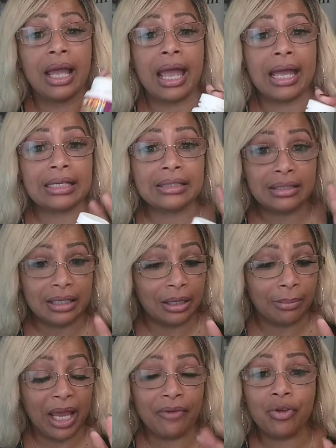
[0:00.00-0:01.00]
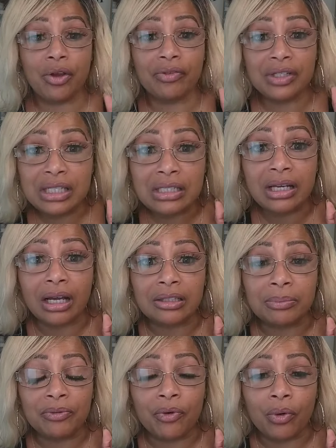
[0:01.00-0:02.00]
ask them, have you ever detoxed
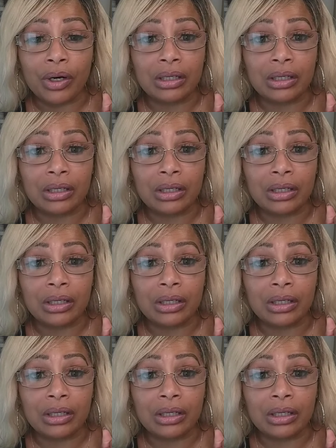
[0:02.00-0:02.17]
before?